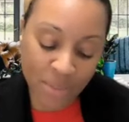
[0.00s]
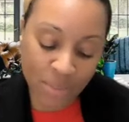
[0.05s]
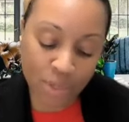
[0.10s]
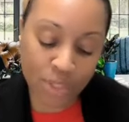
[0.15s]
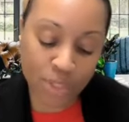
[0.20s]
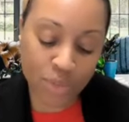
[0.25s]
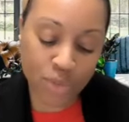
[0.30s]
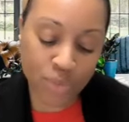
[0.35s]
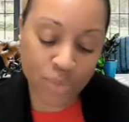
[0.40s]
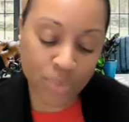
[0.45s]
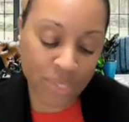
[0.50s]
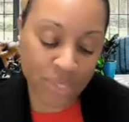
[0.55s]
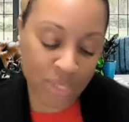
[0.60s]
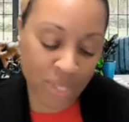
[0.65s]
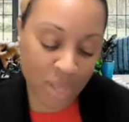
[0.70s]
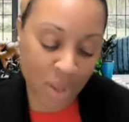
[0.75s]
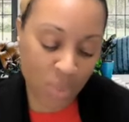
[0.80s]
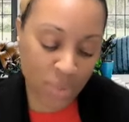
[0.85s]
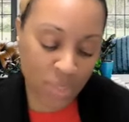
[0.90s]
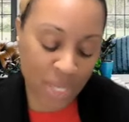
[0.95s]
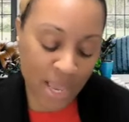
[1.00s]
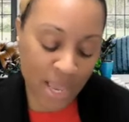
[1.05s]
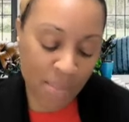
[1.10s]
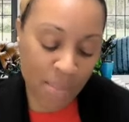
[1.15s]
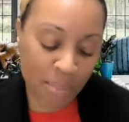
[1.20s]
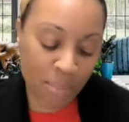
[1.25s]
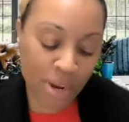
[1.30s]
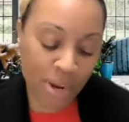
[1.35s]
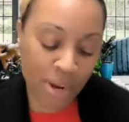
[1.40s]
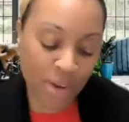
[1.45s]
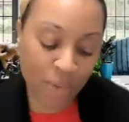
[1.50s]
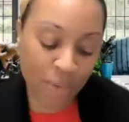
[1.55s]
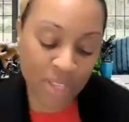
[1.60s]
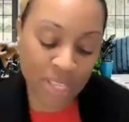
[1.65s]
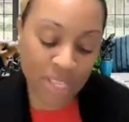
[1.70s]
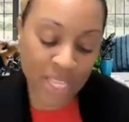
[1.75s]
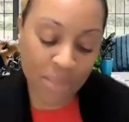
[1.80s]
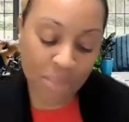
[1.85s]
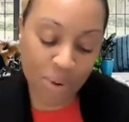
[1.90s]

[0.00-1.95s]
produce results, and bring forth a